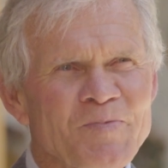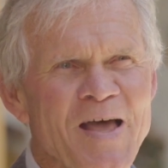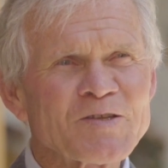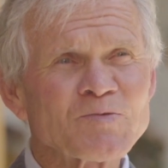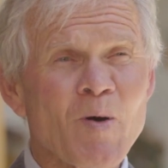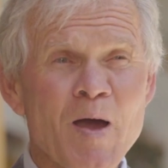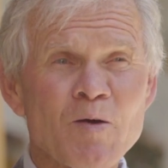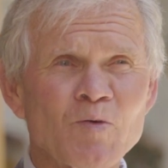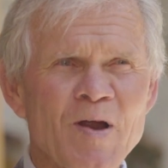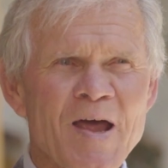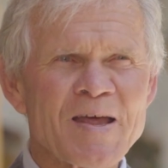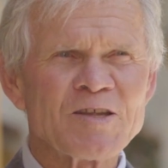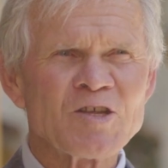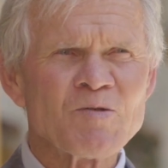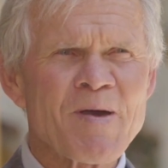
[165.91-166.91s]
That's why we're
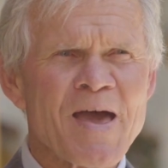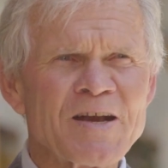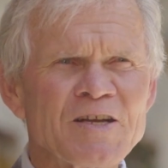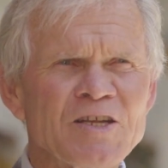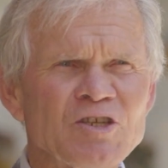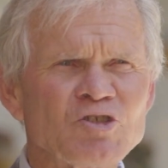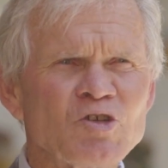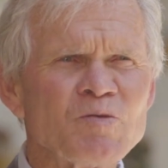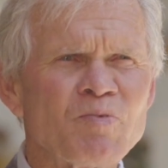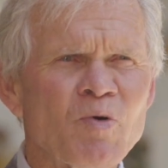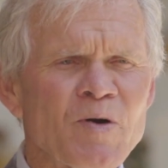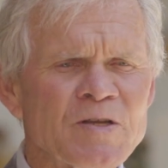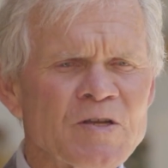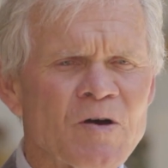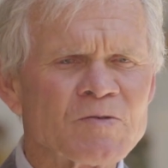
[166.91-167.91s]
at Humanity
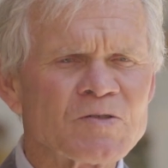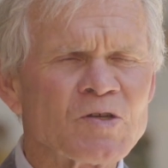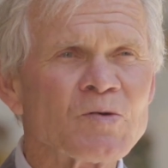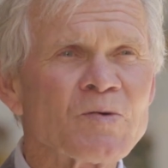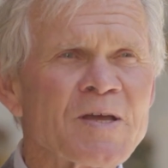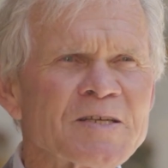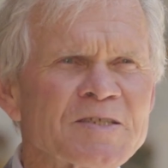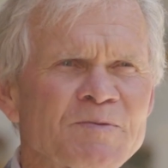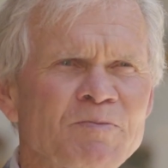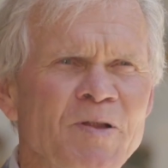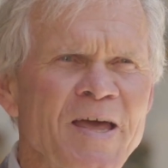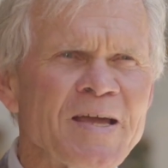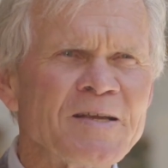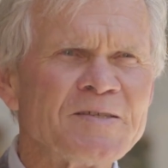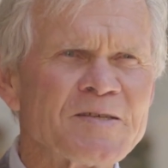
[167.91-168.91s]
2.0, to
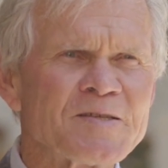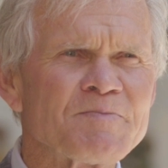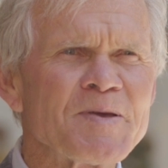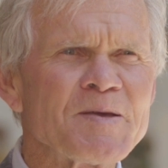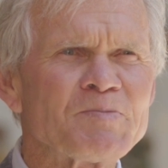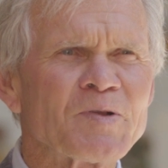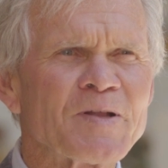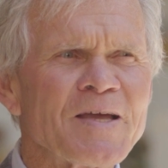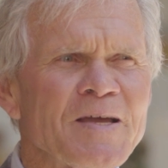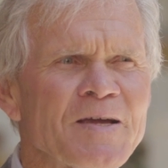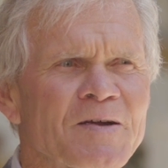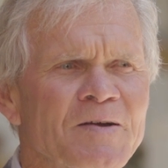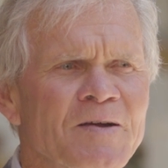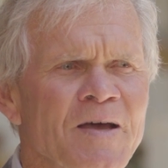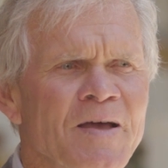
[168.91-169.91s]
explain to the people
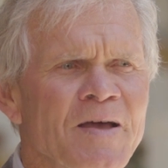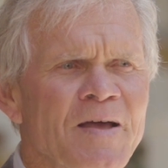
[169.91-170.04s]
here